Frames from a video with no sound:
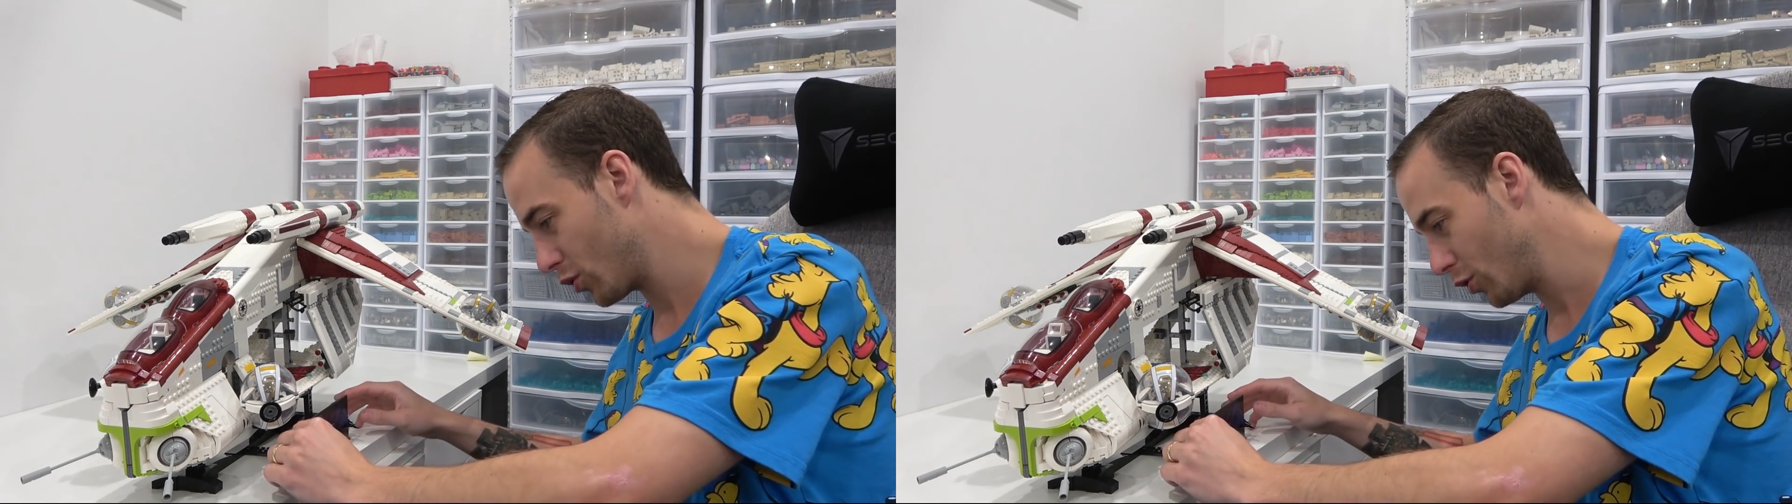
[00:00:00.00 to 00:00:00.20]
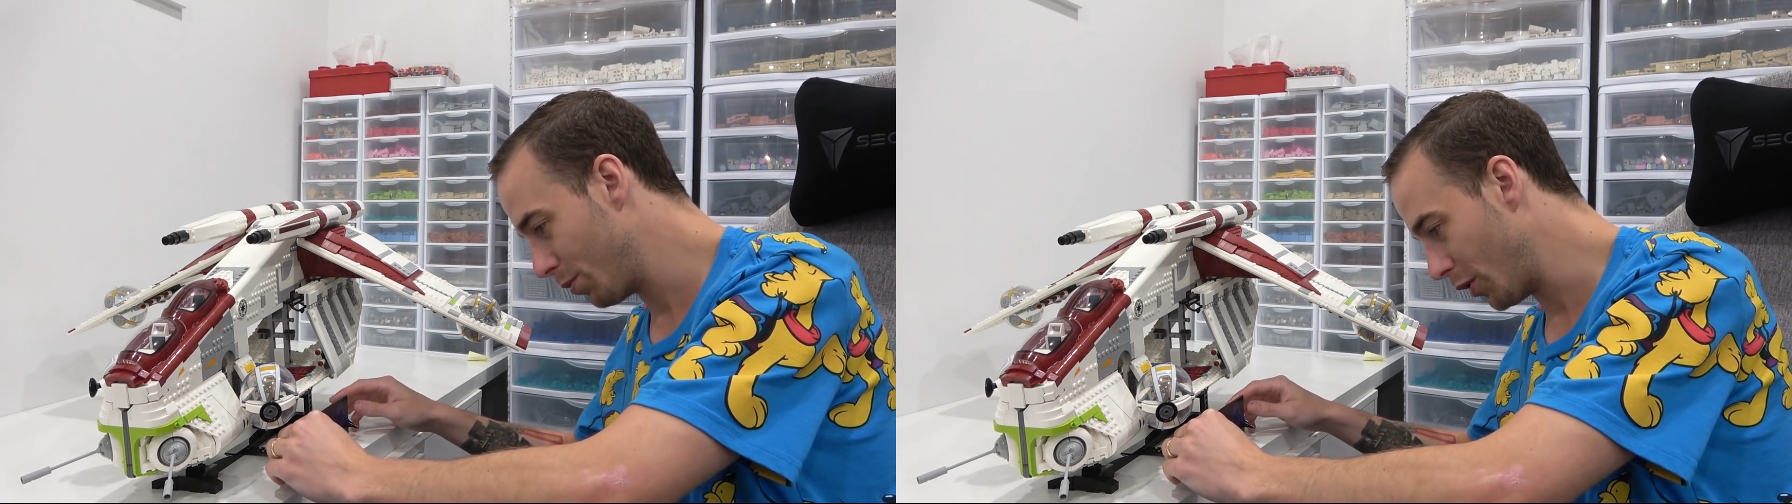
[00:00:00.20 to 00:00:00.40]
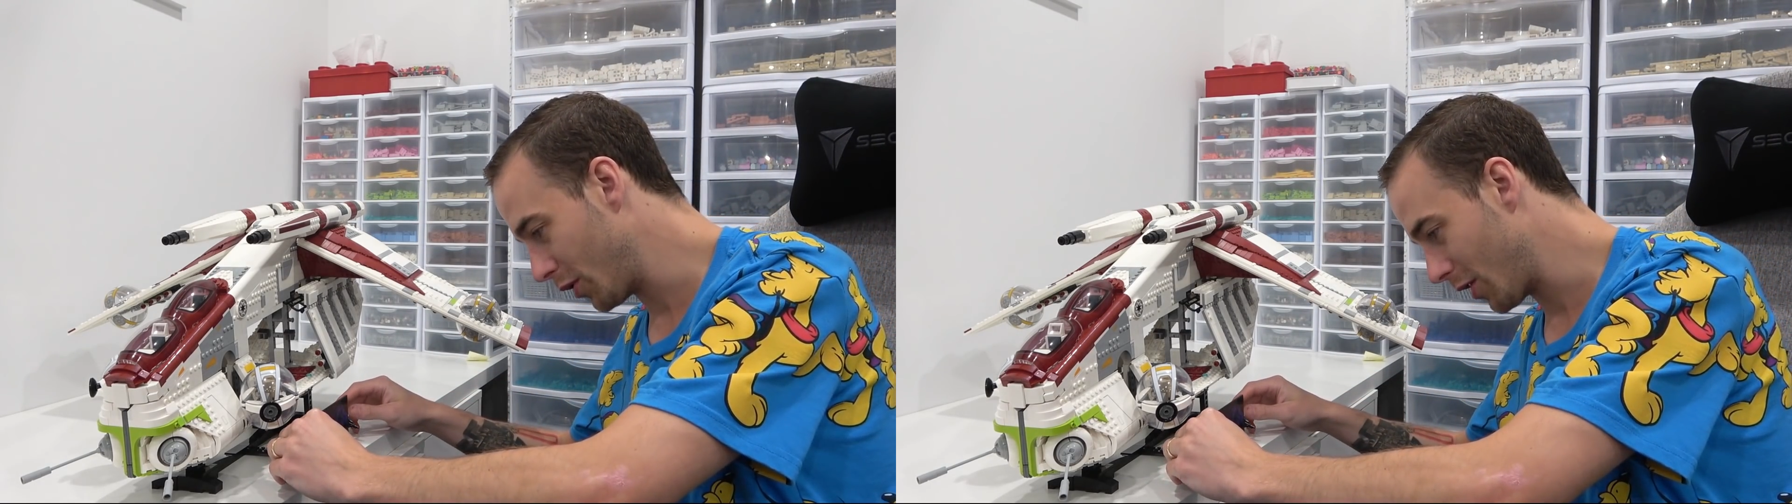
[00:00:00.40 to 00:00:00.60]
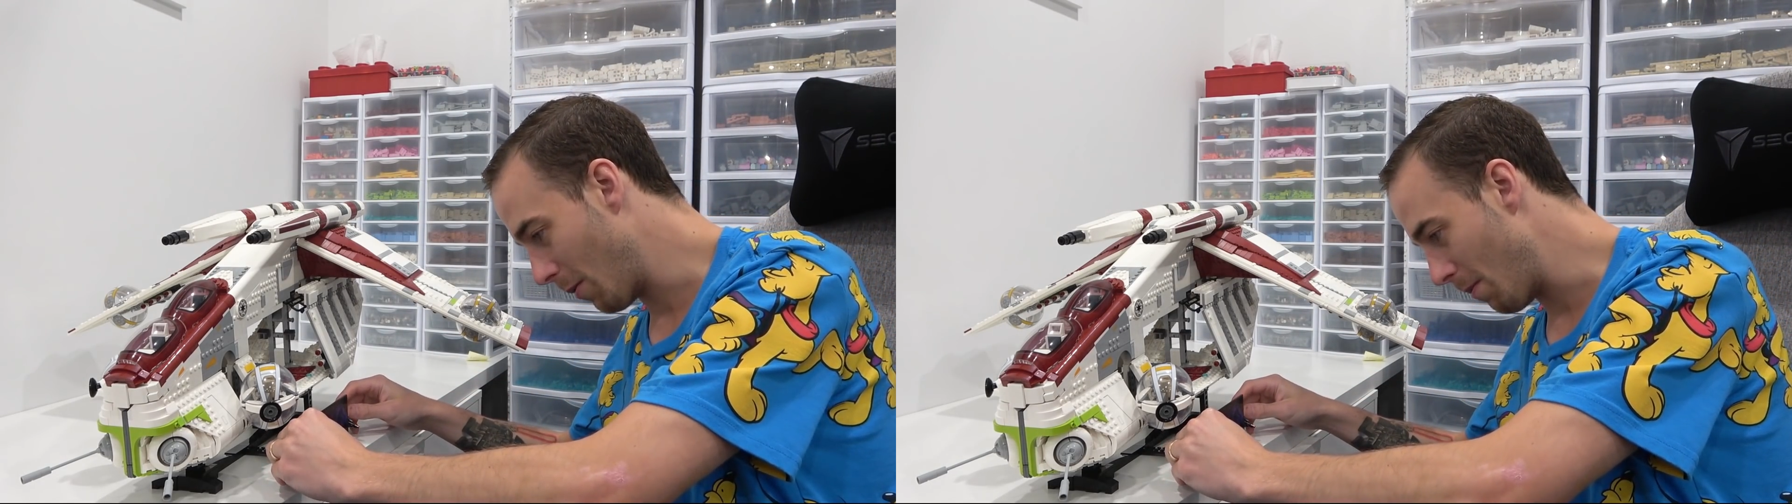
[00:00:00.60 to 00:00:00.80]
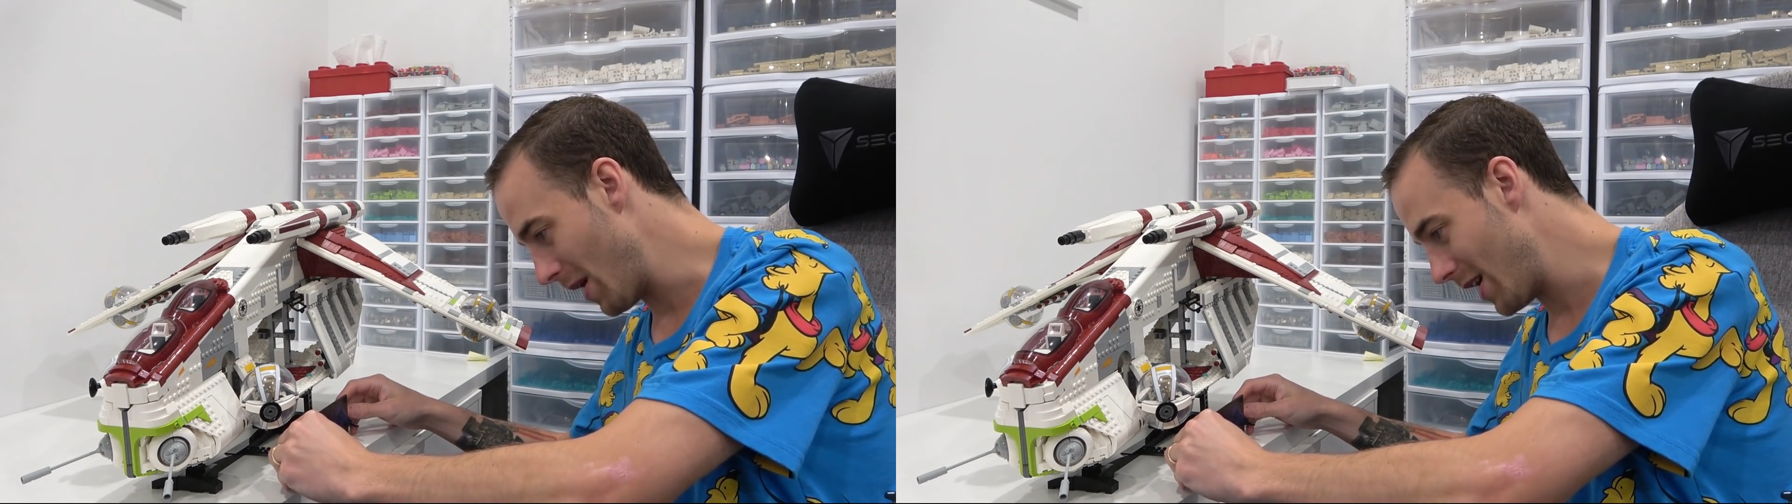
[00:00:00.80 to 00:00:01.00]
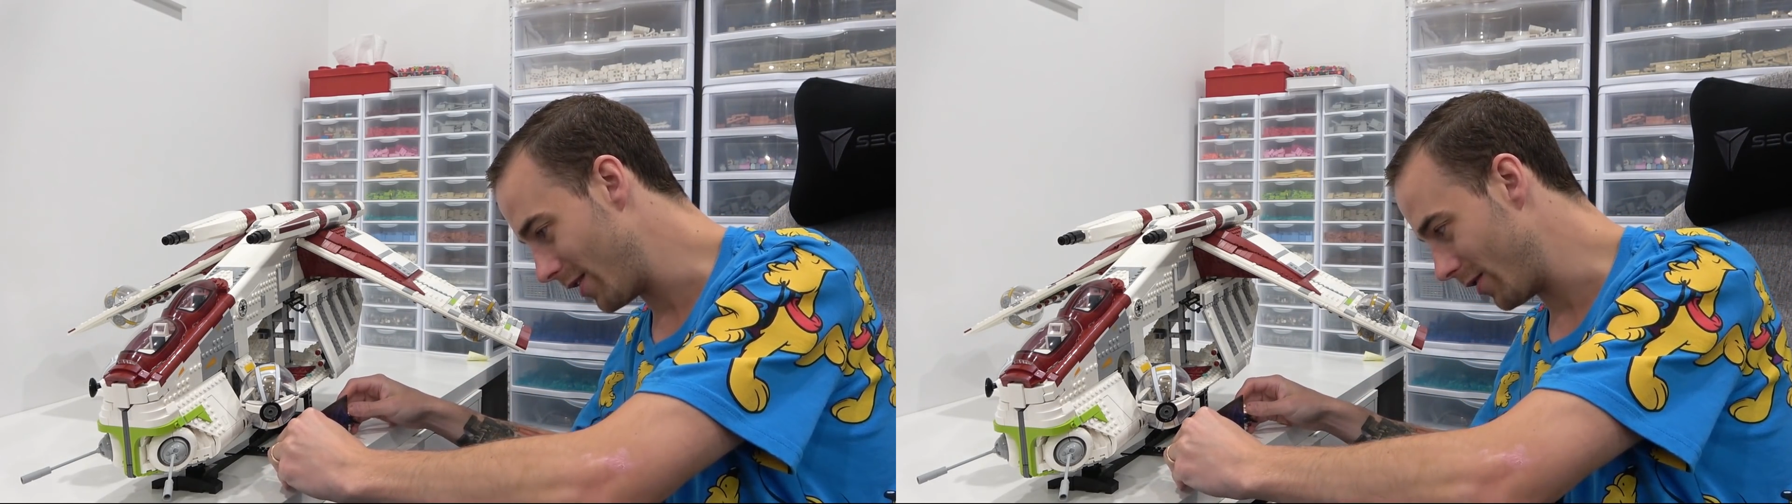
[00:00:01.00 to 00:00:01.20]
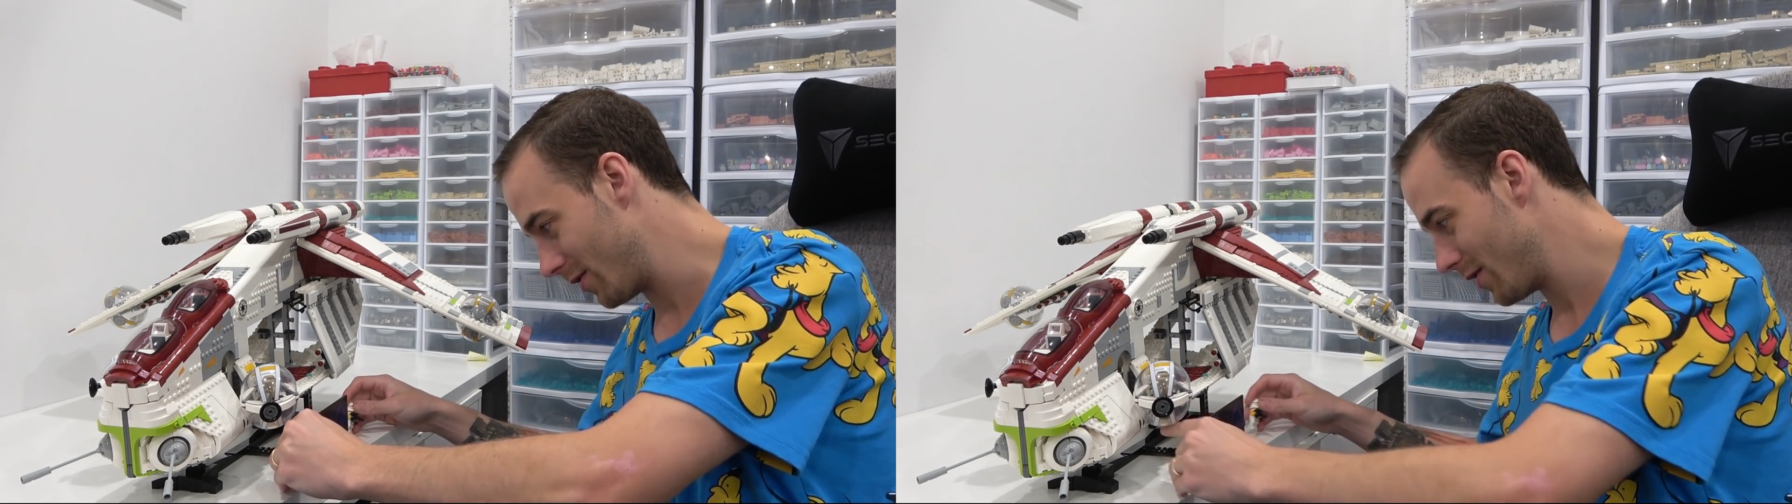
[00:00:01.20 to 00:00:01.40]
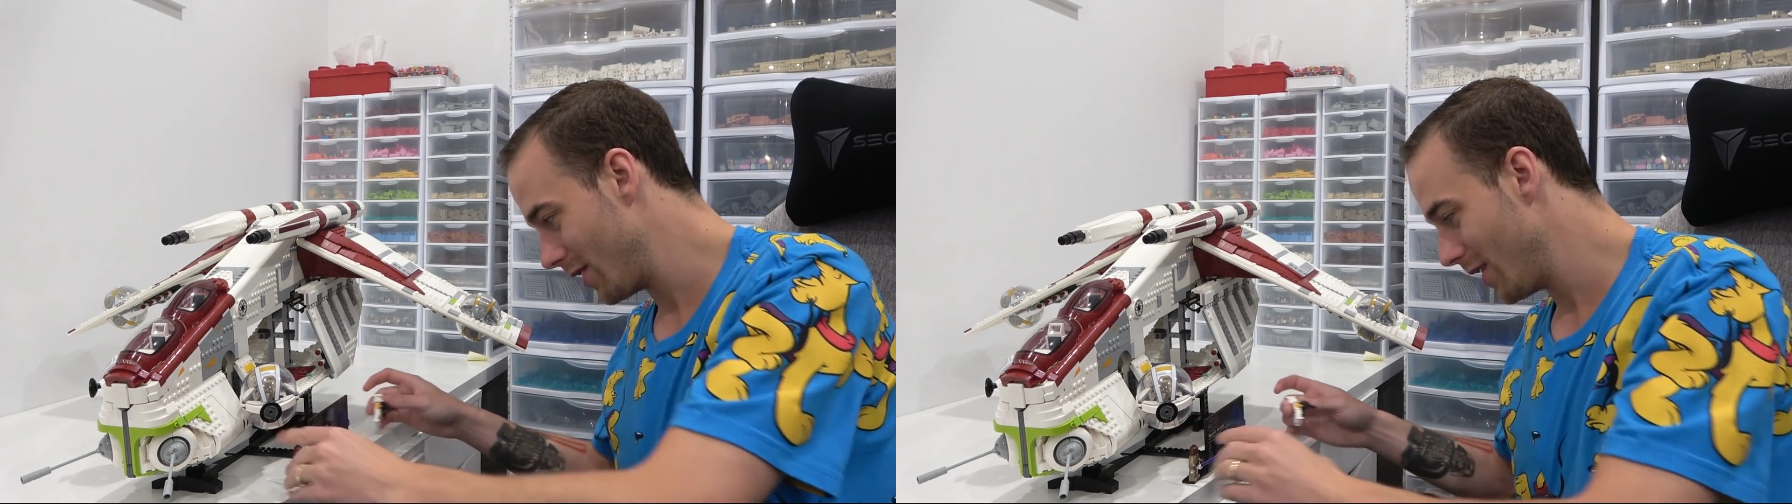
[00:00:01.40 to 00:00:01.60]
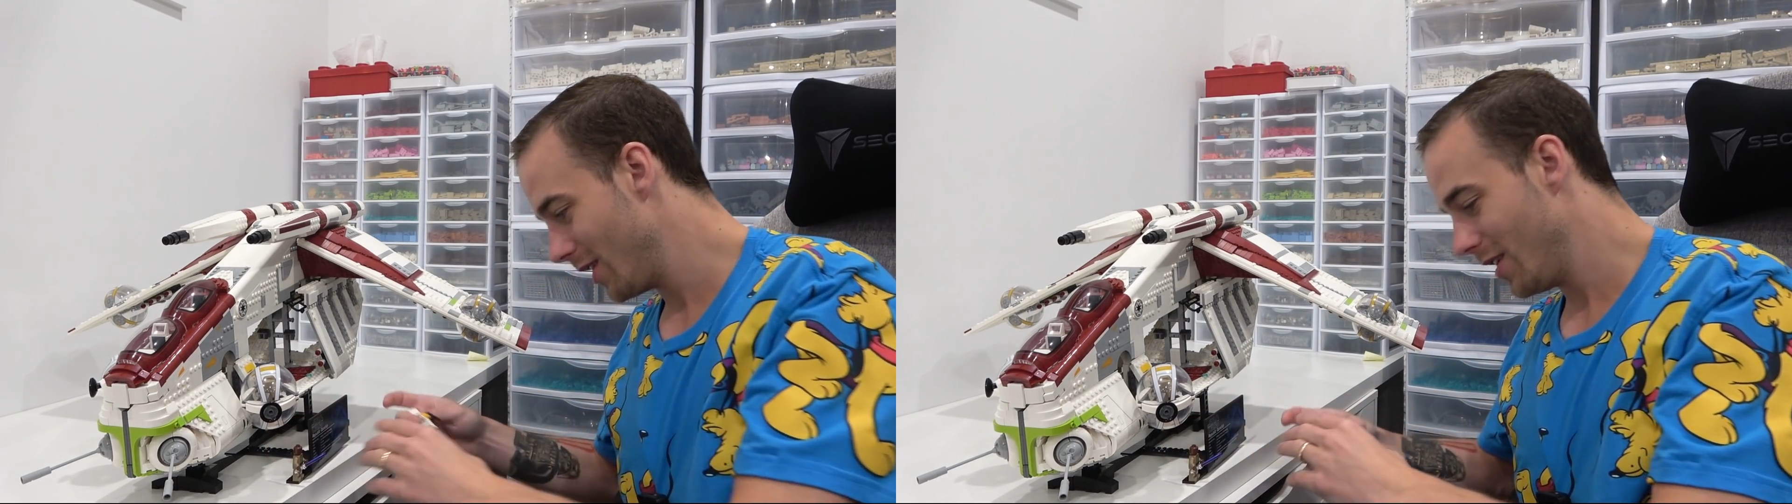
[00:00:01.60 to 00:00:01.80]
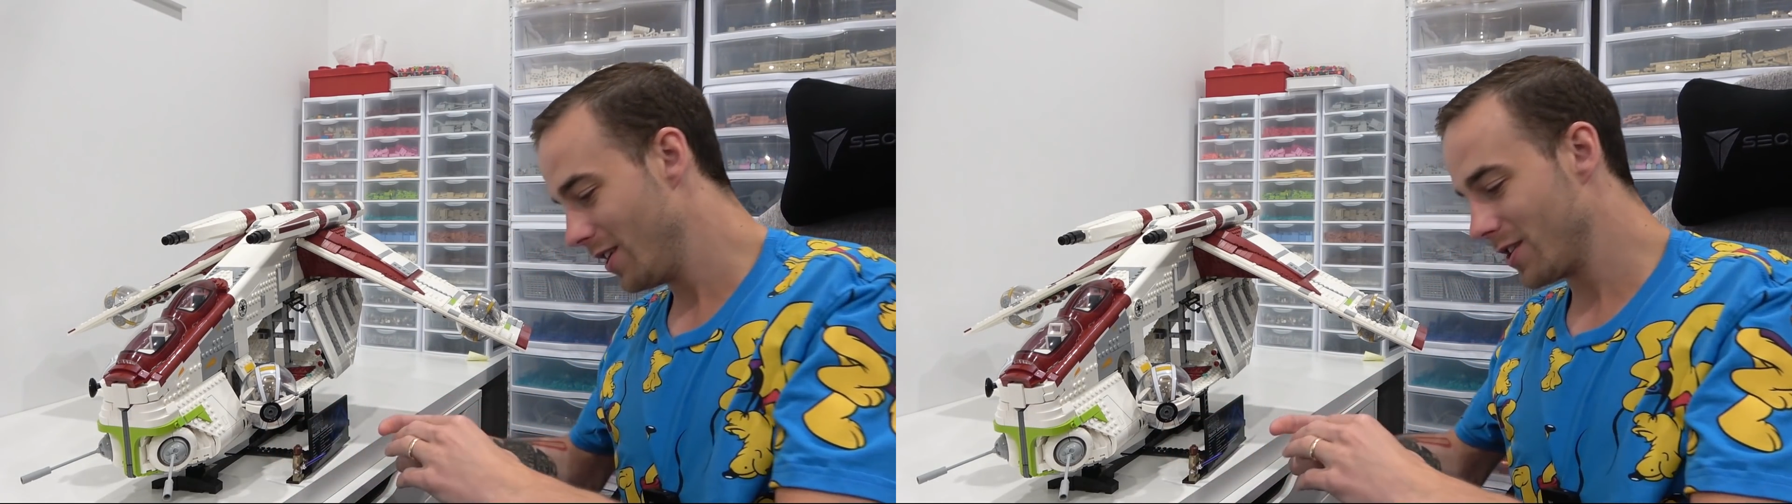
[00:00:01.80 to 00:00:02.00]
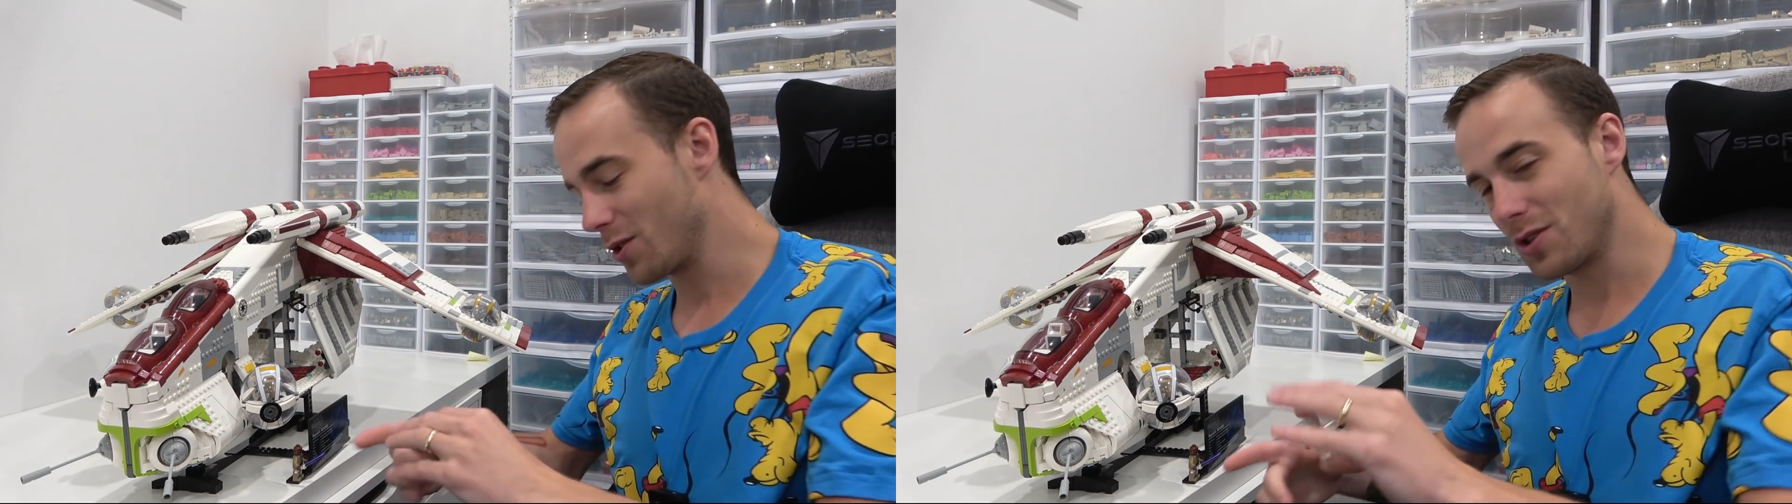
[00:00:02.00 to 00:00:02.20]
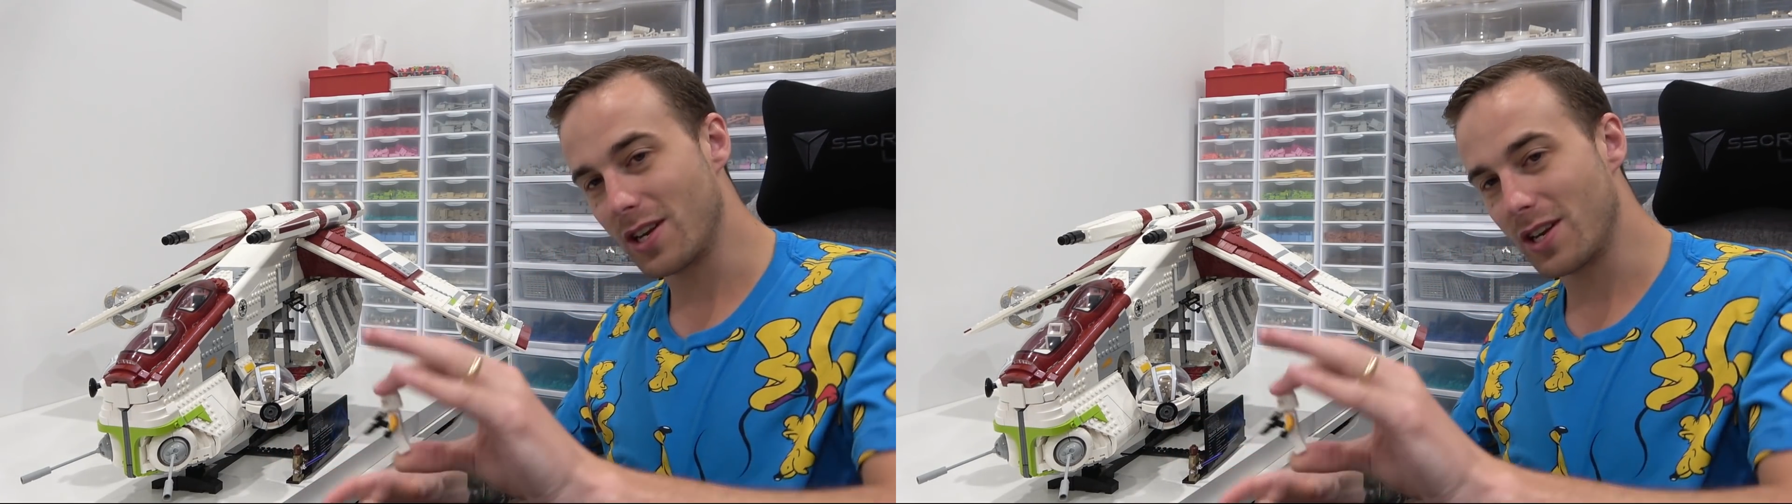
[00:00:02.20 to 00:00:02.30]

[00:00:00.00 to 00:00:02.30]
trooper commander. So